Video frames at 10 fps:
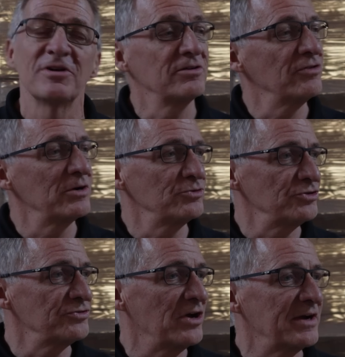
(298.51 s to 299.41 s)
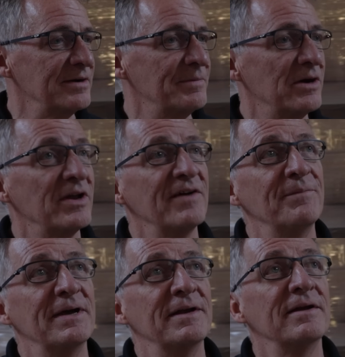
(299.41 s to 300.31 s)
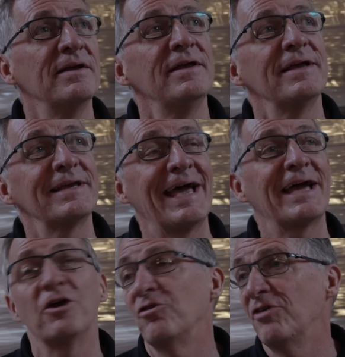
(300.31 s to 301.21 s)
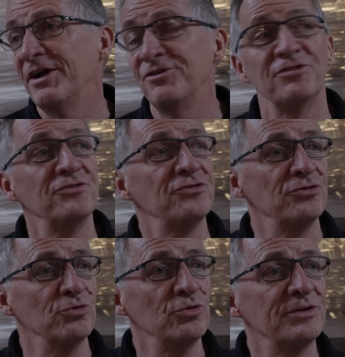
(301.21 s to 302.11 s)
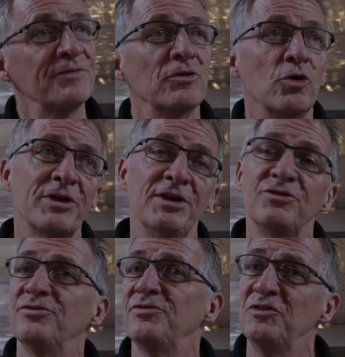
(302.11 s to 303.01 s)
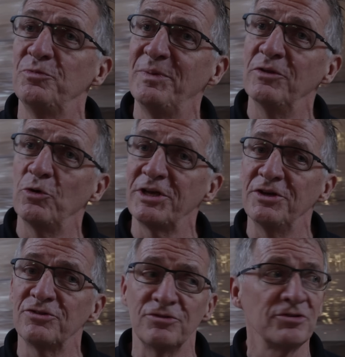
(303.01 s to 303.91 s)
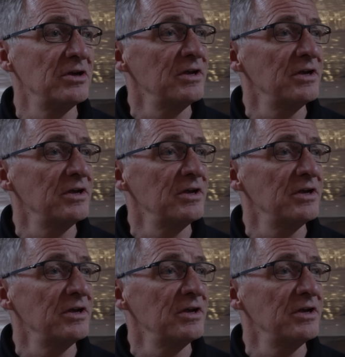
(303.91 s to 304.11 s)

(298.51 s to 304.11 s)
that Greg was just talking about have been categorized into different locations, these bin locations.